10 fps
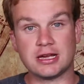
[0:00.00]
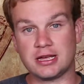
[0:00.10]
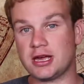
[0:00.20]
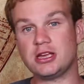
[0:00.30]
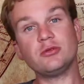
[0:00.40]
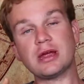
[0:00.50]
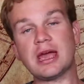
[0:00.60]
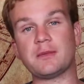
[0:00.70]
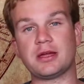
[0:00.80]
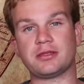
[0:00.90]
Yeah, you
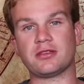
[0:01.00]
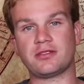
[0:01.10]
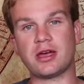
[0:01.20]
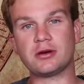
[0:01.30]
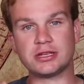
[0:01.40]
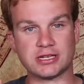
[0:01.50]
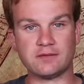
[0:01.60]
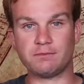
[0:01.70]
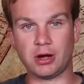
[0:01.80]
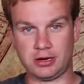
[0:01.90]
name it, the Saudis
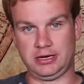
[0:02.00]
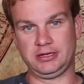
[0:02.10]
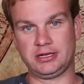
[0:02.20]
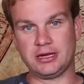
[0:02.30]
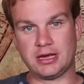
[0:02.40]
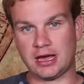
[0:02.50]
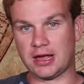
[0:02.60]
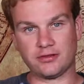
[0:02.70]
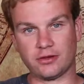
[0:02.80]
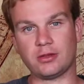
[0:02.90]
have bought it.
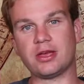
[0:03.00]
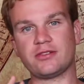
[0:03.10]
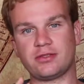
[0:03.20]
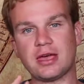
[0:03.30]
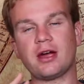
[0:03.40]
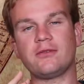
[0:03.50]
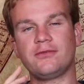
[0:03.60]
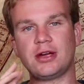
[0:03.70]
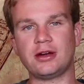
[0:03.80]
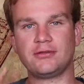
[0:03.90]
And so thus they are
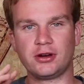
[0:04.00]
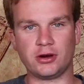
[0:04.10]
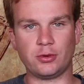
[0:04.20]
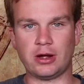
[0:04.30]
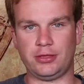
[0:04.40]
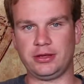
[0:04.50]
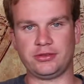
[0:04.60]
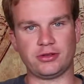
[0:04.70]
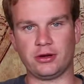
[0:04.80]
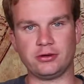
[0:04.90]
very, very wealthy.
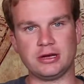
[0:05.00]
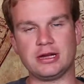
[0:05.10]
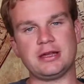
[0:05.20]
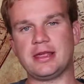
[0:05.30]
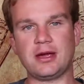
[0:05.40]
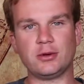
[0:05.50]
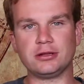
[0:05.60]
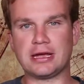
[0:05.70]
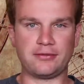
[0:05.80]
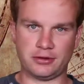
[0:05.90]
So they will
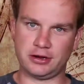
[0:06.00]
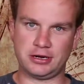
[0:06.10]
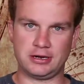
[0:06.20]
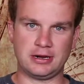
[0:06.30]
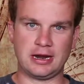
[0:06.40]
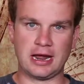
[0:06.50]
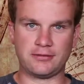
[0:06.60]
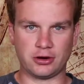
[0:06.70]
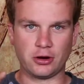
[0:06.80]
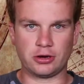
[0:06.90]
never,
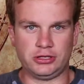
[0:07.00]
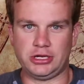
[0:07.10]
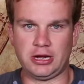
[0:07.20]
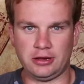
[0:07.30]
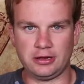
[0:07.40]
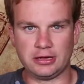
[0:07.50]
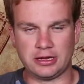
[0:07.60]
ever go to jail.